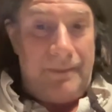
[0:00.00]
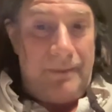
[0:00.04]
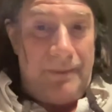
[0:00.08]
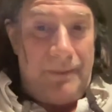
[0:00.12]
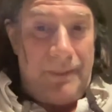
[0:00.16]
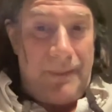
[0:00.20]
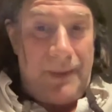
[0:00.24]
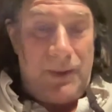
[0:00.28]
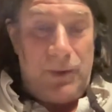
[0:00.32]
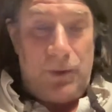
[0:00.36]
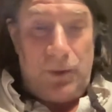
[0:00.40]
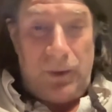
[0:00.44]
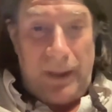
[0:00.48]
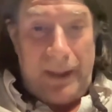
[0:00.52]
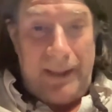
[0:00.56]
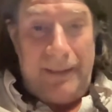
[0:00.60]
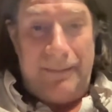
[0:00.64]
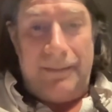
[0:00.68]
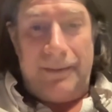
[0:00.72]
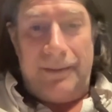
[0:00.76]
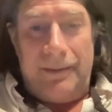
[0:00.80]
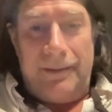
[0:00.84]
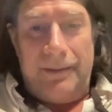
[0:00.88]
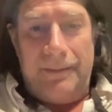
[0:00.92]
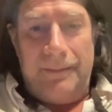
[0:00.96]
the
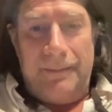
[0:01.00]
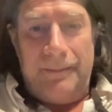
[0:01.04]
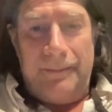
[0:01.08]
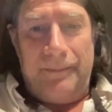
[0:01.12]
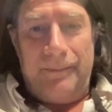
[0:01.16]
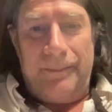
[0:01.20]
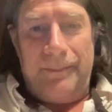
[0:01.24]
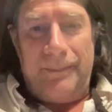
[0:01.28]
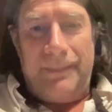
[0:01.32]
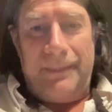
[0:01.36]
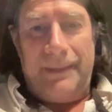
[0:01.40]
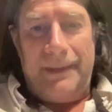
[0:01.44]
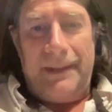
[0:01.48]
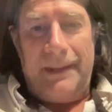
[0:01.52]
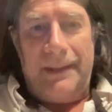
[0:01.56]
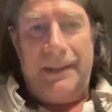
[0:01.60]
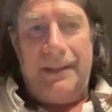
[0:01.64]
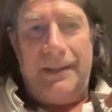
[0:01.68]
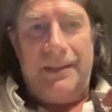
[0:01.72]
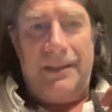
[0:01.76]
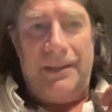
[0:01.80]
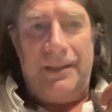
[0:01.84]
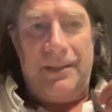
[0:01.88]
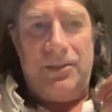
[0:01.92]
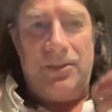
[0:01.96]
driver,
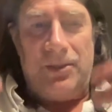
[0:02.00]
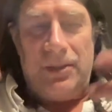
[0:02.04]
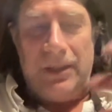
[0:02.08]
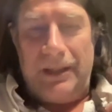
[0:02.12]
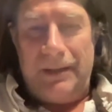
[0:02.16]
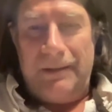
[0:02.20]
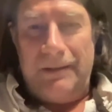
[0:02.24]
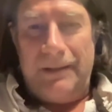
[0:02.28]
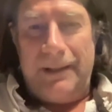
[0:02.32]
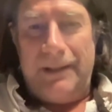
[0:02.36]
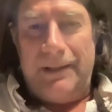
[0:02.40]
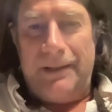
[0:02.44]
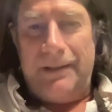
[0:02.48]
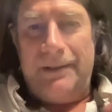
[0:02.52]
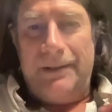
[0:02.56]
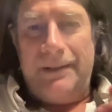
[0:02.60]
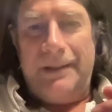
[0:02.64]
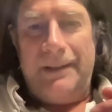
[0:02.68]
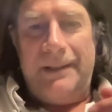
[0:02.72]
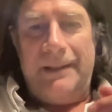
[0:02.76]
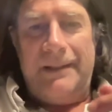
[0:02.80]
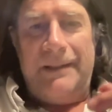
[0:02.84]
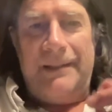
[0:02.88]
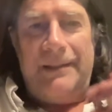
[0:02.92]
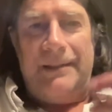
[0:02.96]
the generator,
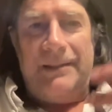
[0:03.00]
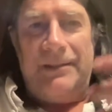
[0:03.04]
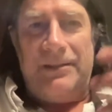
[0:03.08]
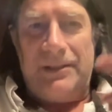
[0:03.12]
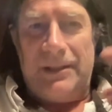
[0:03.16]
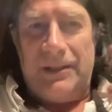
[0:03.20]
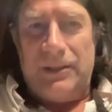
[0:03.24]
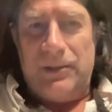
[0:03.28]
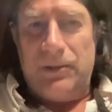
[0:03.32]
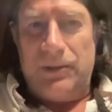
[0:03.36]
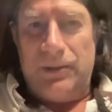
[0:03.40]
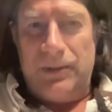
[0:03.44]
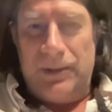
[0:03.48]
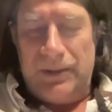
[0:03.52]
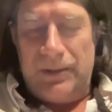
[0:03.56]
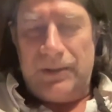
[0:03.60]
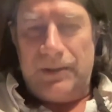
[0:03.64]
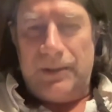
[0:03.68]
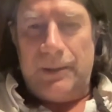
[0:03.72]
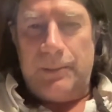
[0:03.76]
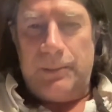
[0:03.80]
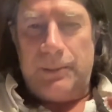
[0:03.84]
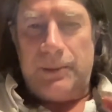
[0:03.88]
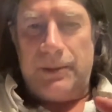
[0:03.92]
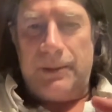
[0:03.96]
the central
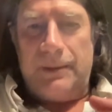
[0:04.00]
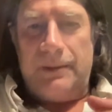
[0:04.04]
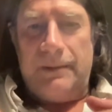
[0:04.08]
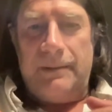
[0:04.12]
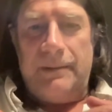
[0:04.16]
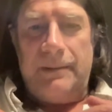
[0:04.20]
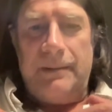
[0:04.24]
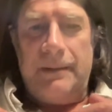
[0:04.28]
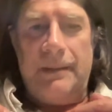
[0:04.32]
description